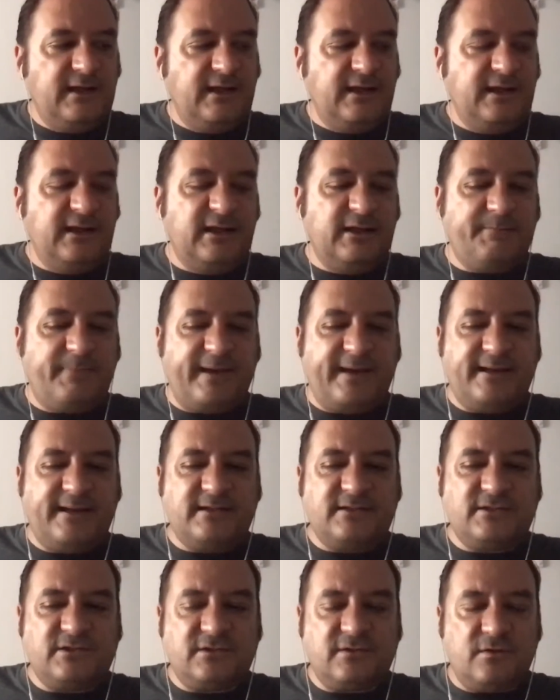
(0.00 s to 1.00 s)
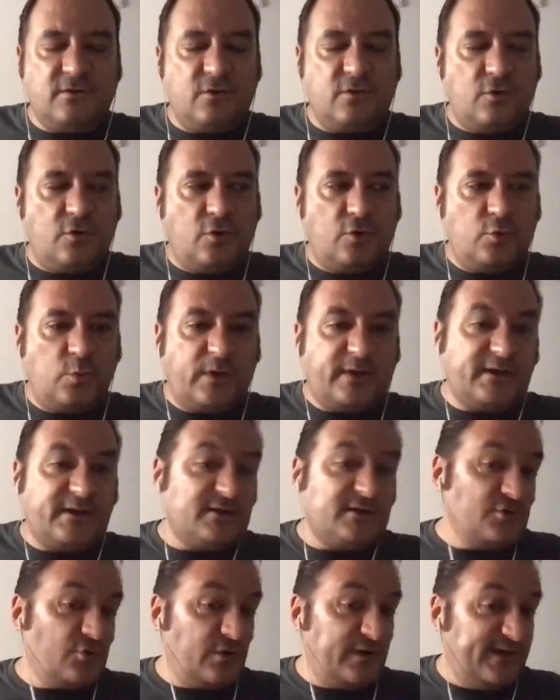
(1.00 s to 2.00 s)
It depends on what
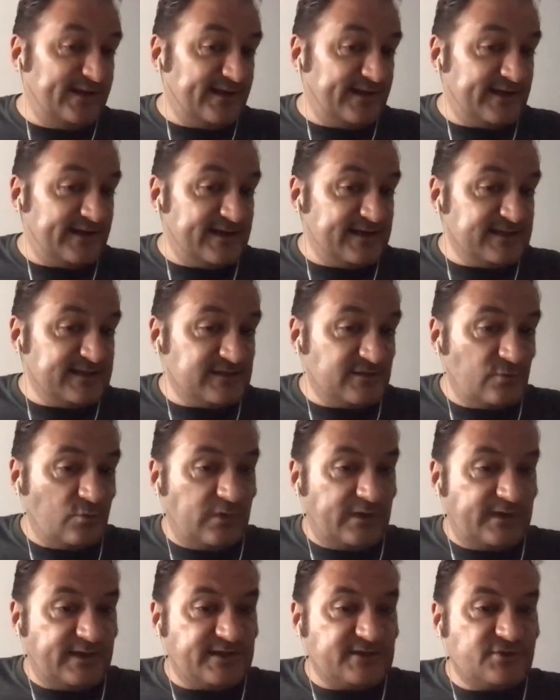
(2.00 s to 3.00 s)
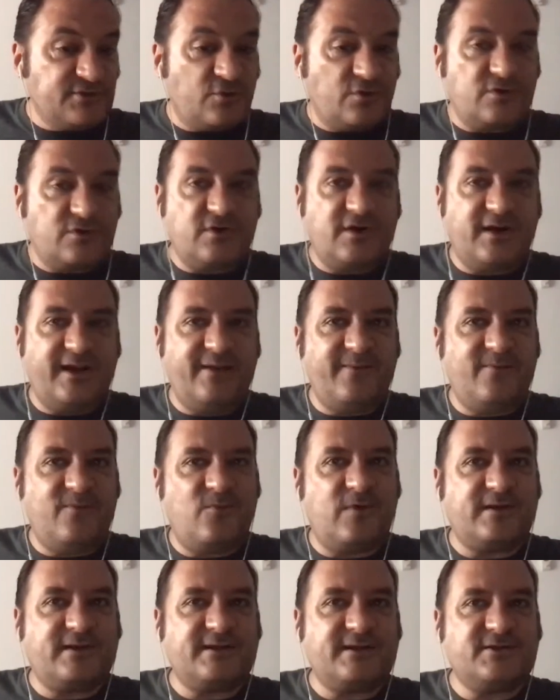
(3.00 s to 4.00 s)
is your interest, what is your dream,
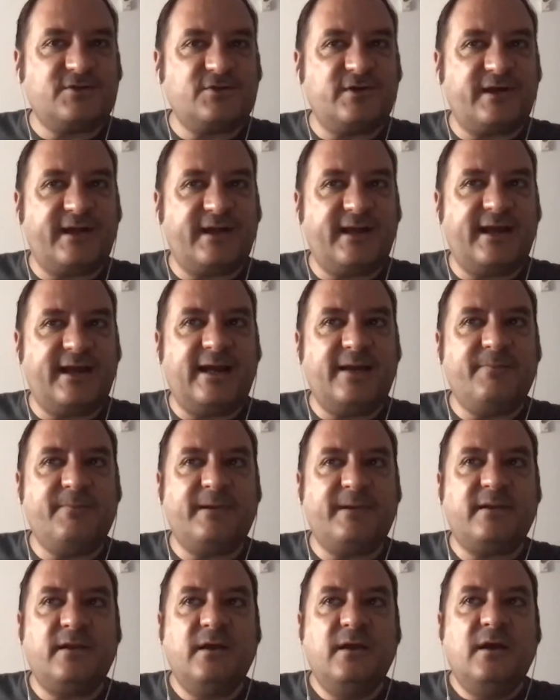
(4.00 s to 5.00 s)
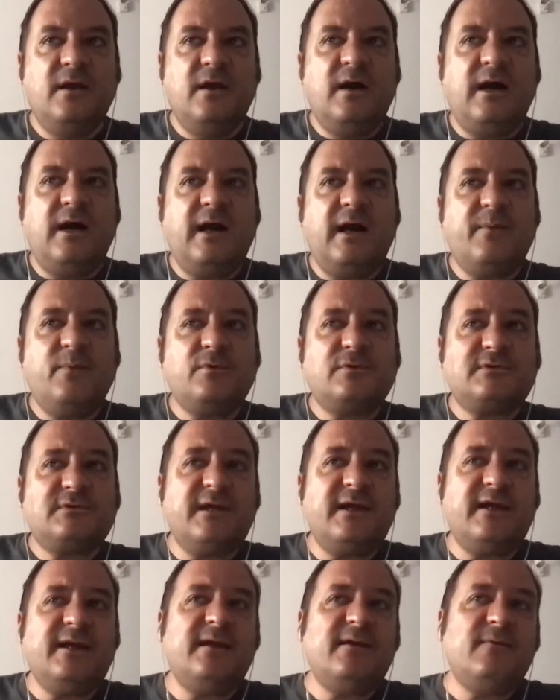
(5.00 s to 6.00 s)
what is your Ikigai. But I would
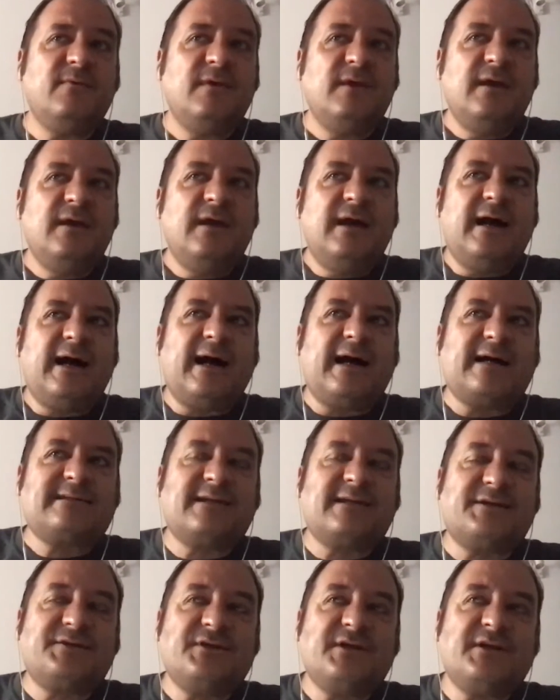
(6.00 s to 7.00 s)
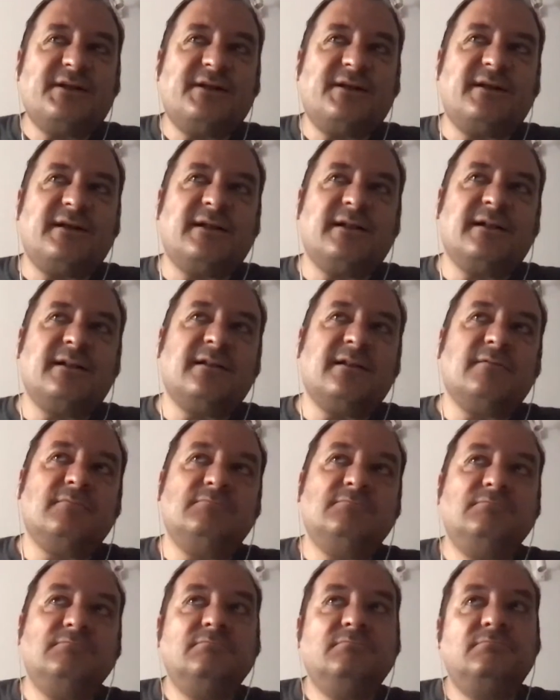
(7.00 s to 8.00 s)
say, as a
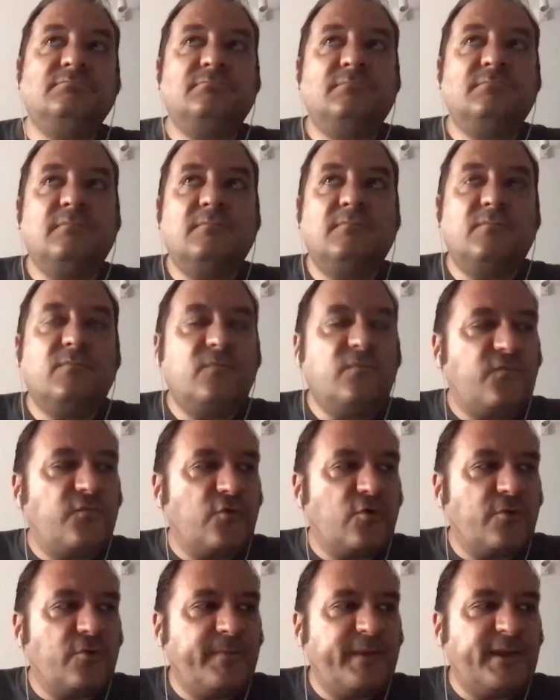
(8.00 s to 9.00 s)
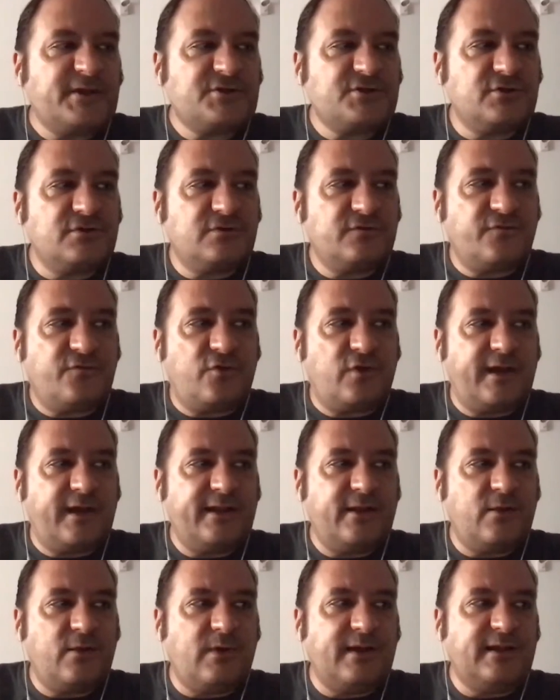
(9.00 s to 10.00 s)
general formation for
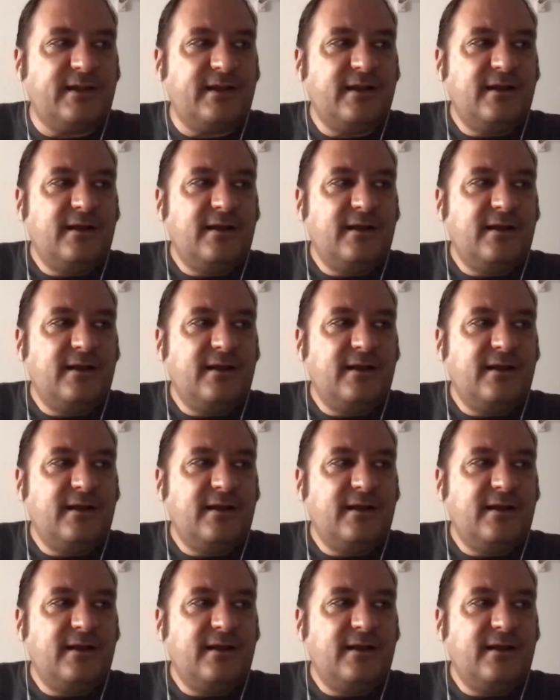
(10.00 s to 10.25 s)
anyone,